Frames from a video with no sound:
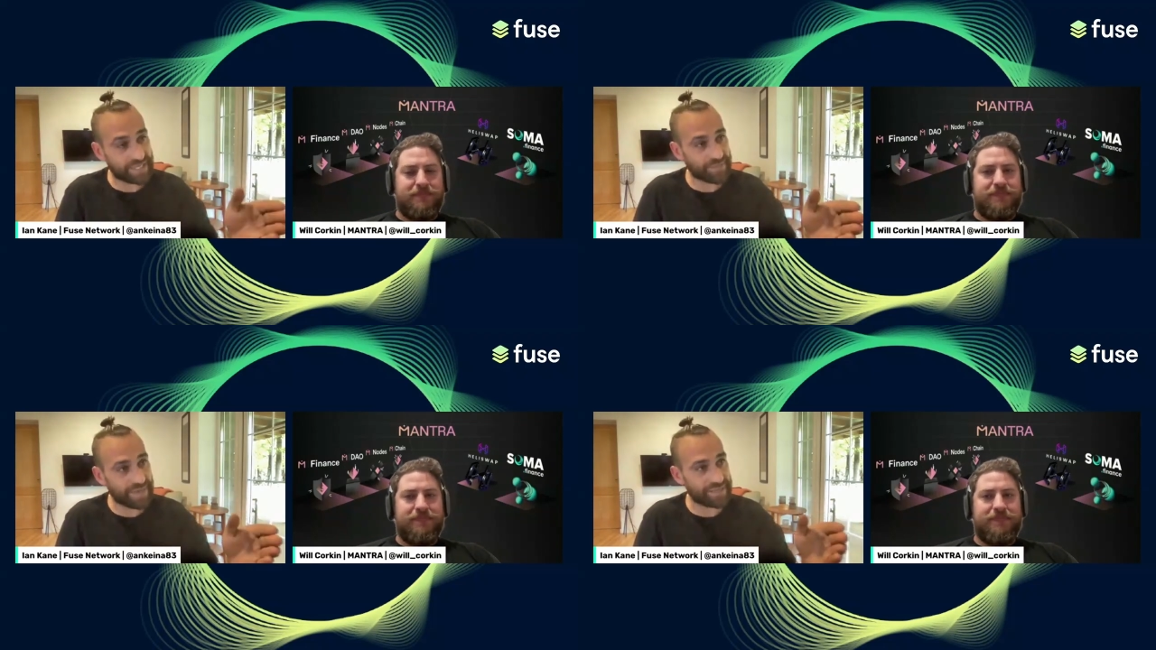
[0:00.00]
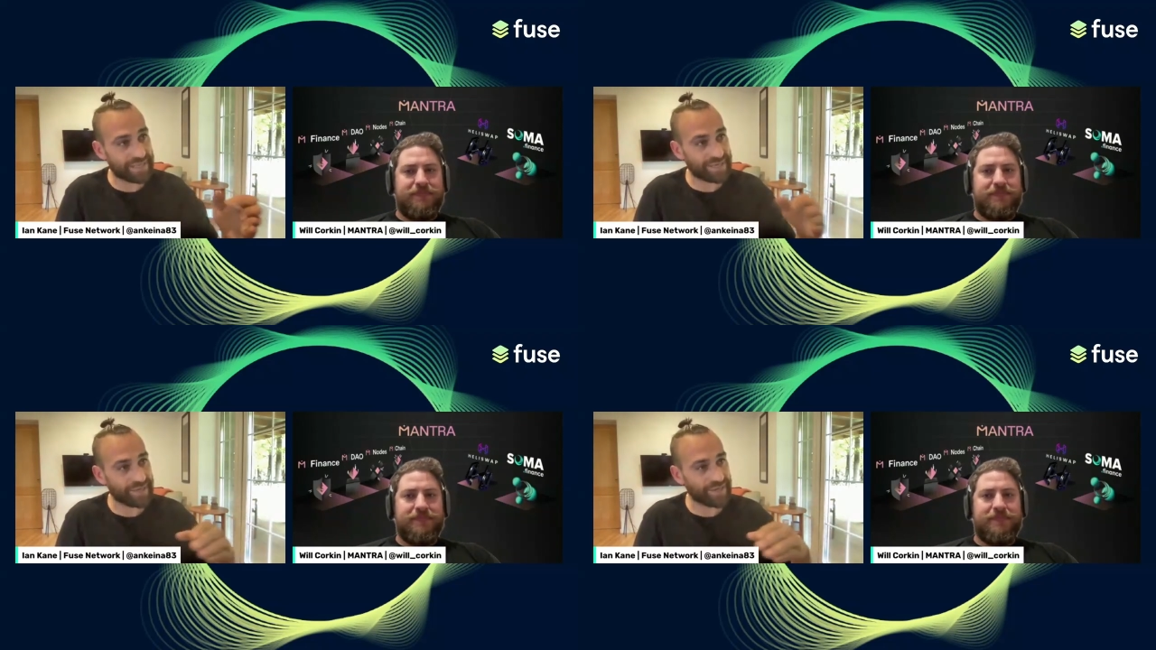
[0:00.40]
Speaker 1: yeah. aspect,
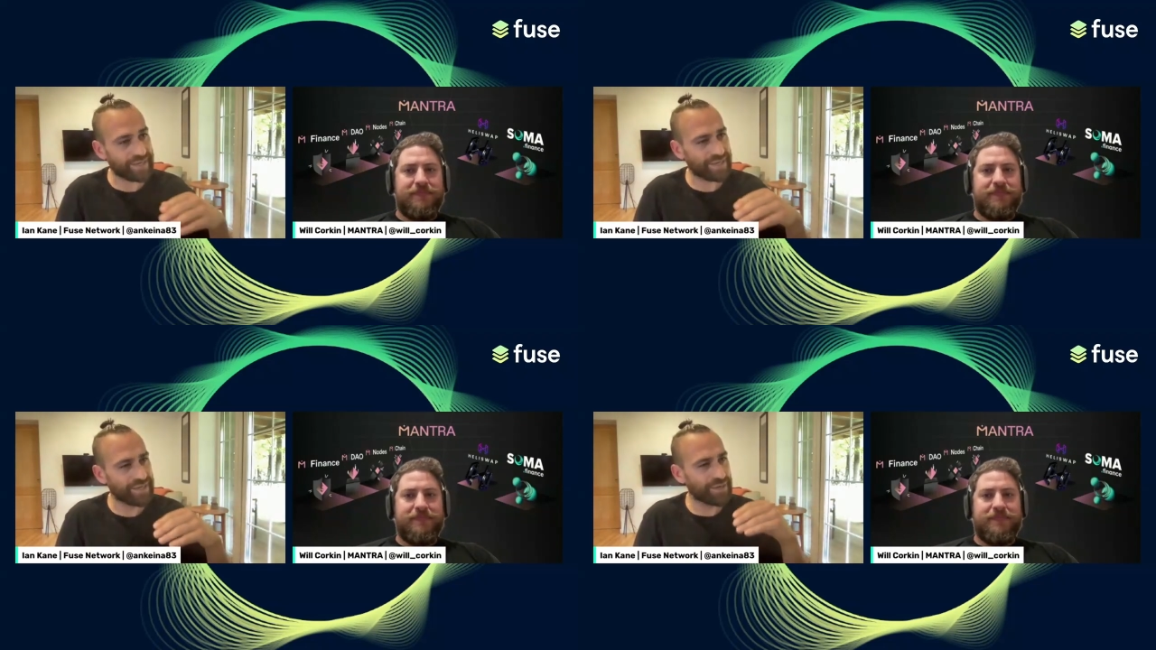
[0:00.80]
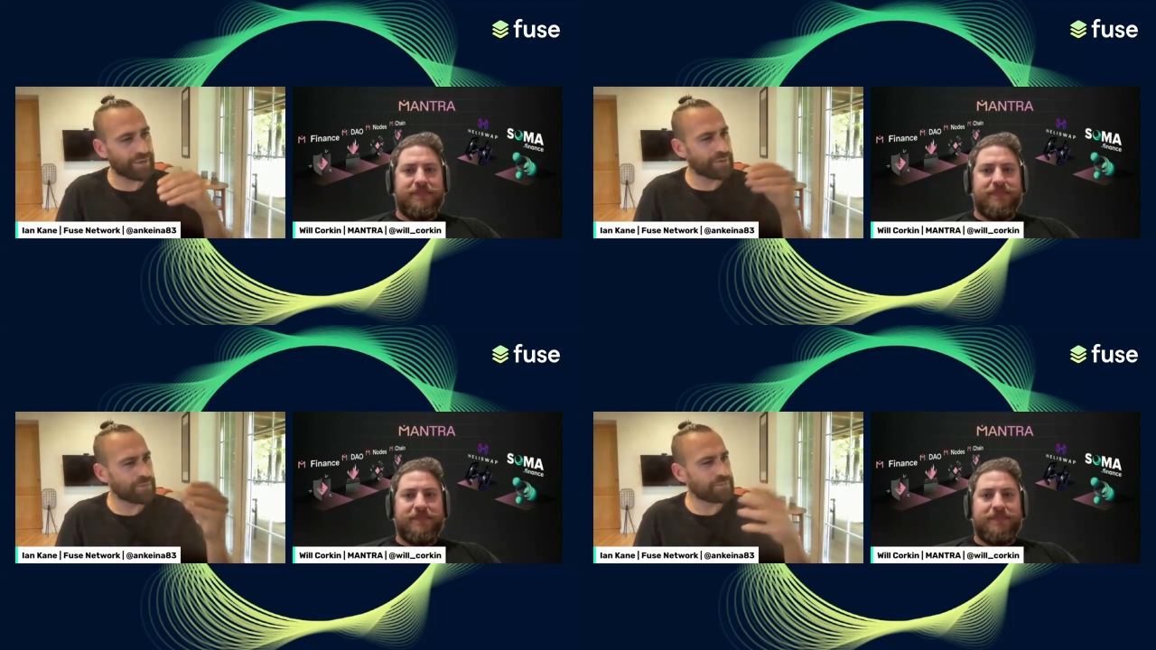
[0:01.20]
that like,
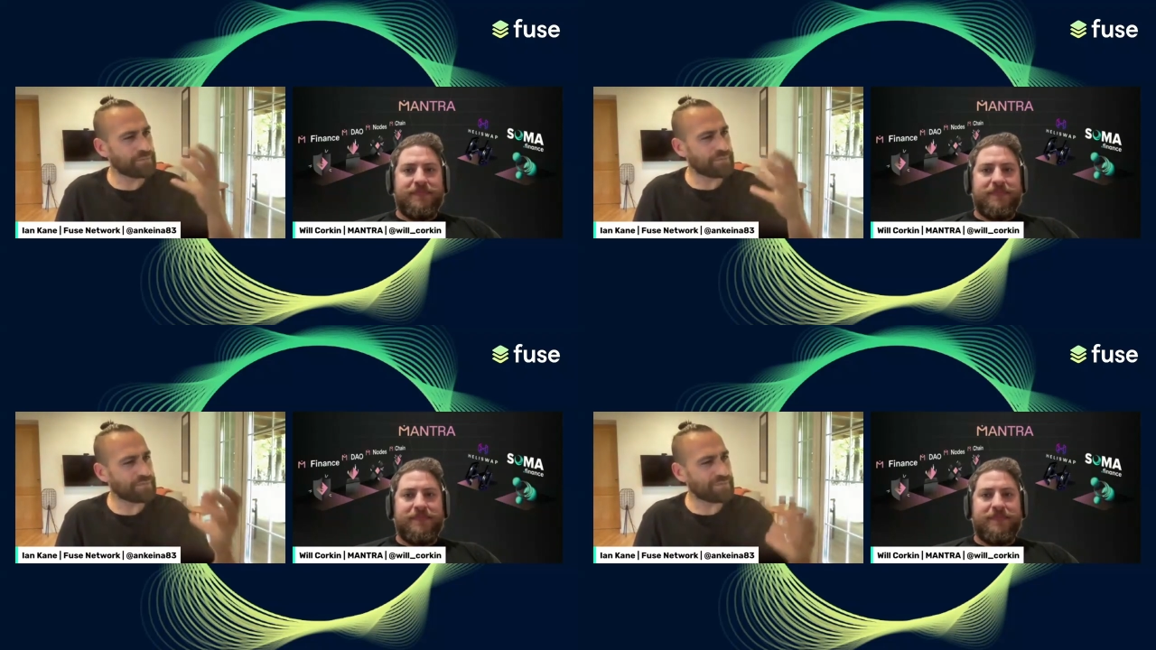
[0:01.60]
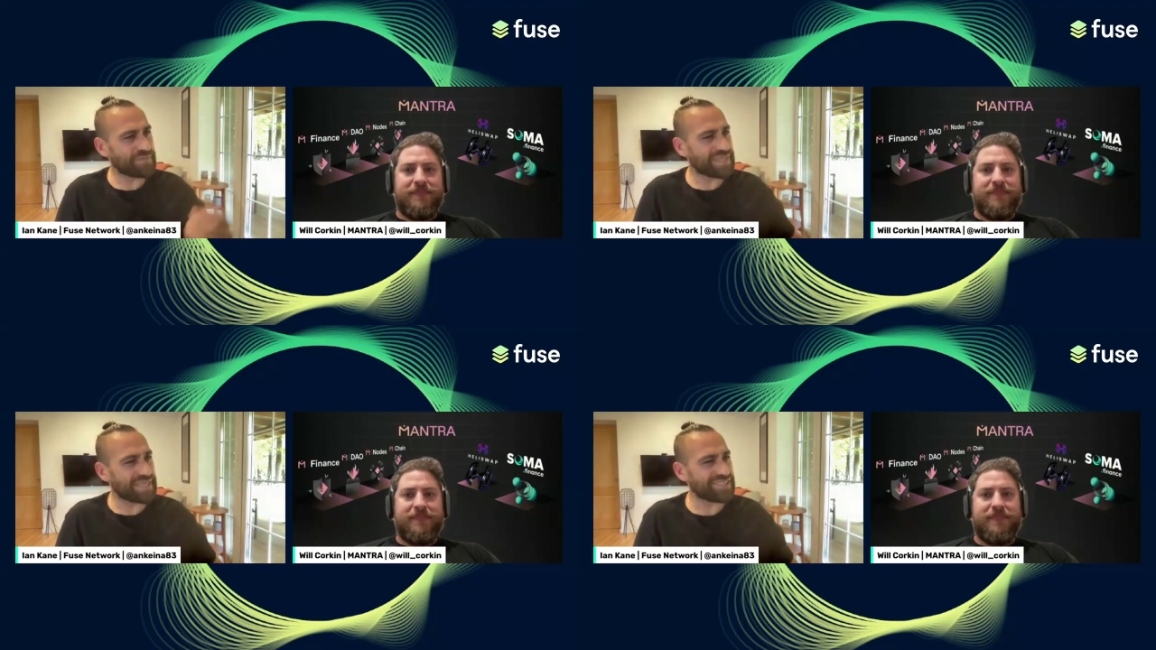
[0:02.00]

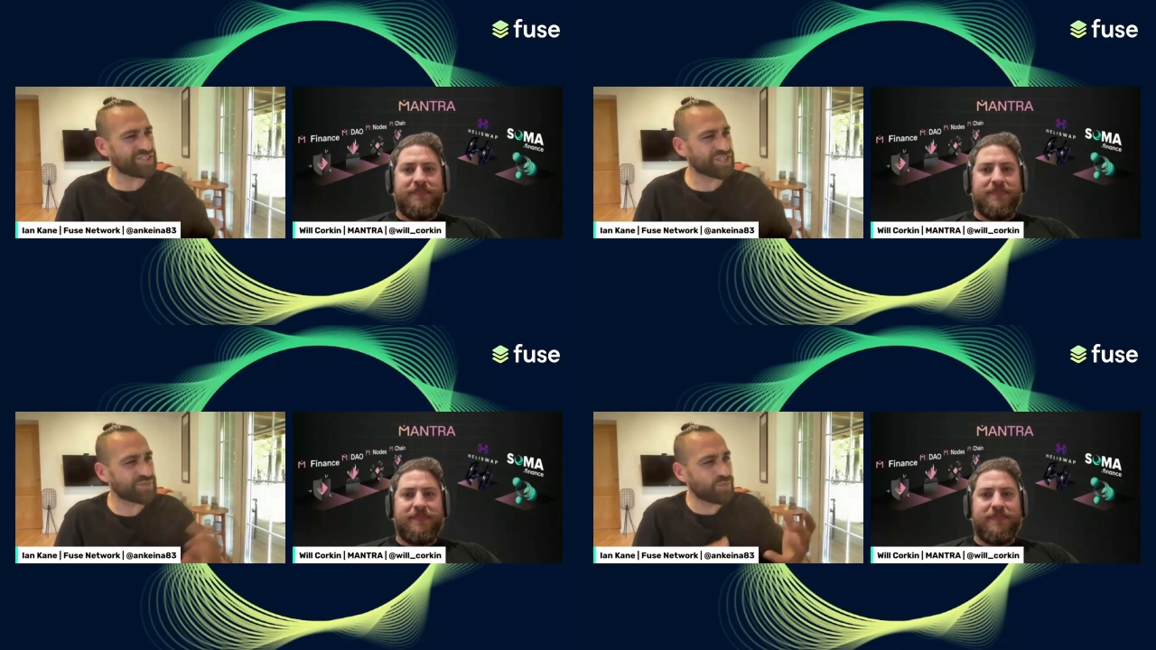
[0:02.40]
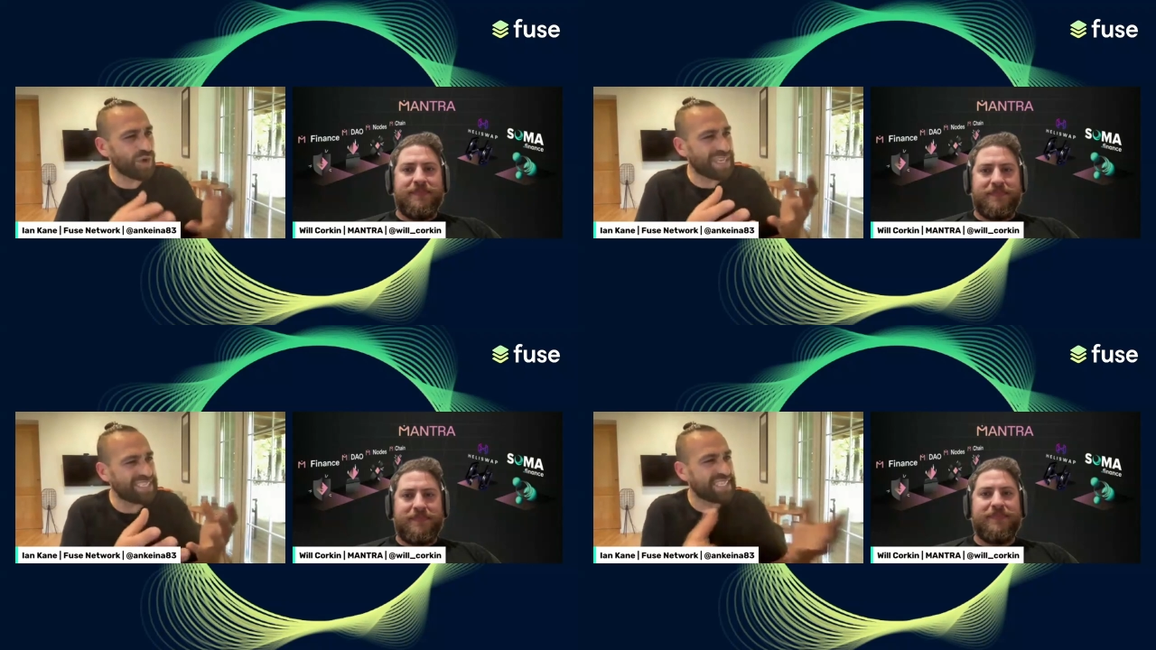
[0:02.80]
just
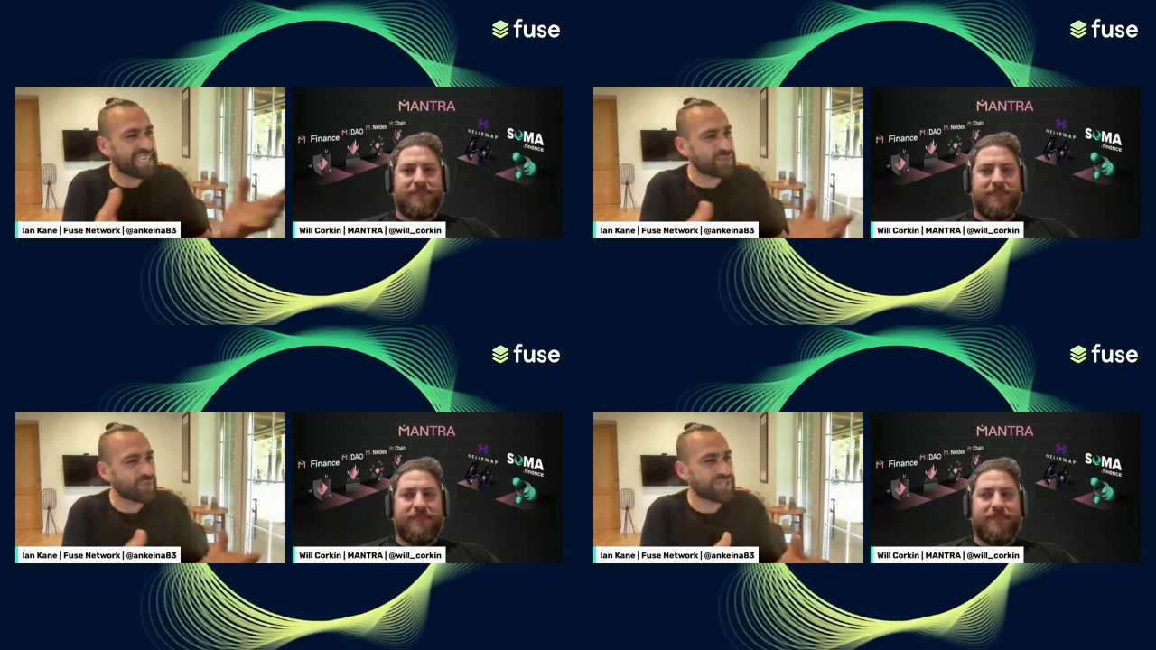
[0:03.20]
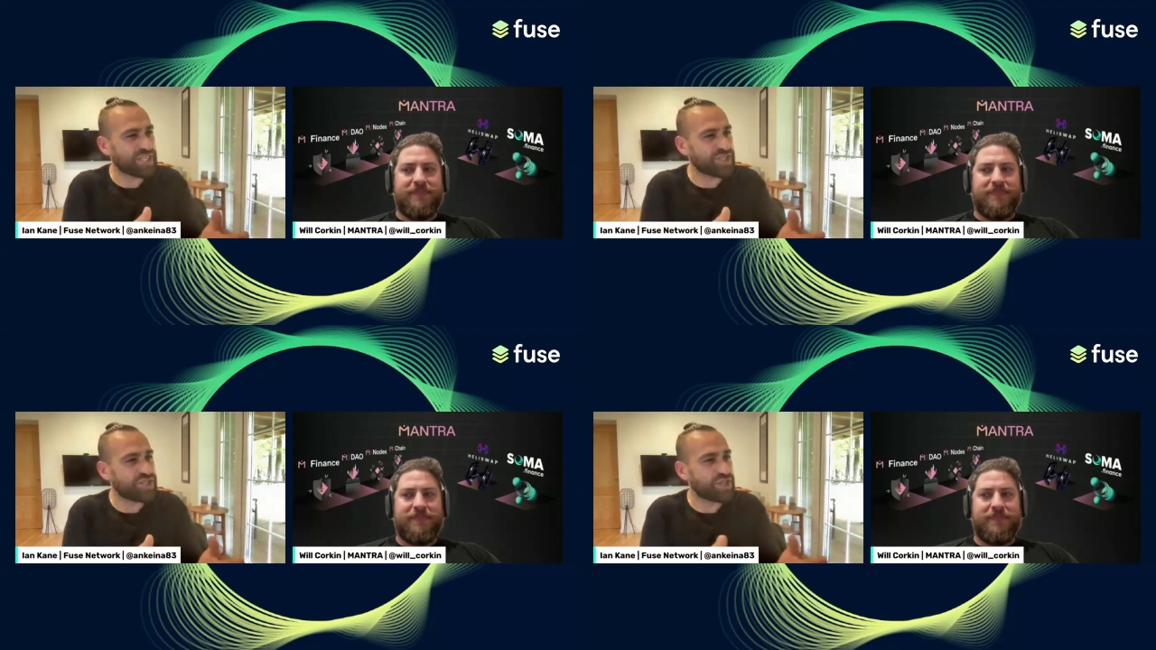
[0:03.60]
what is this? What does
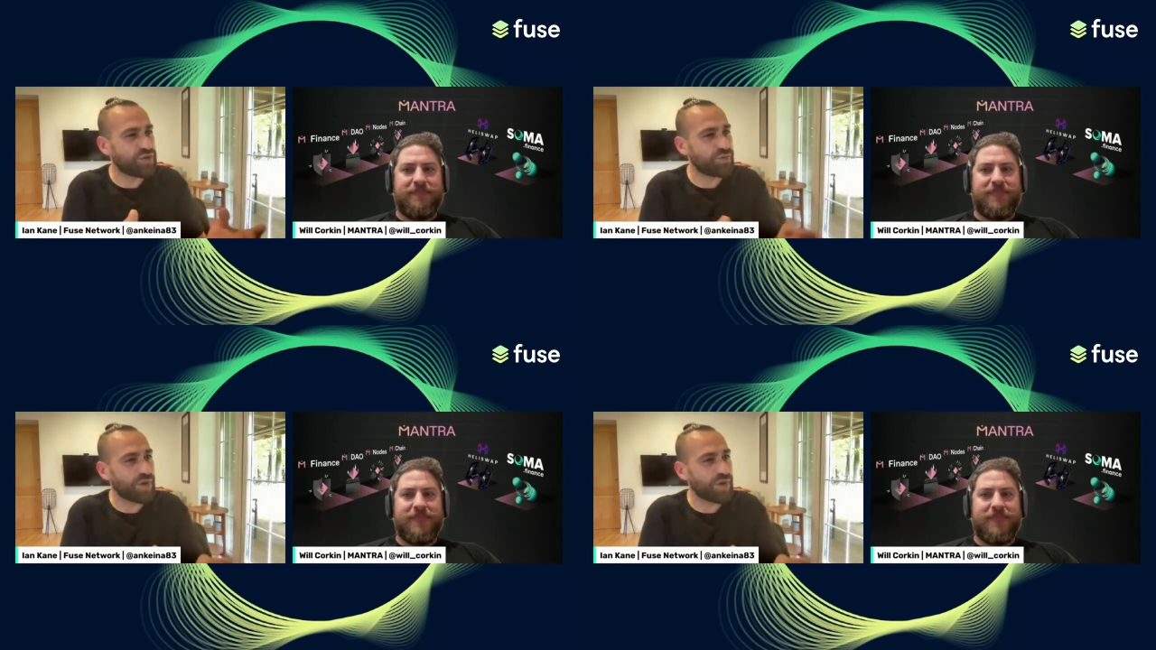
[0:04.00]
it do?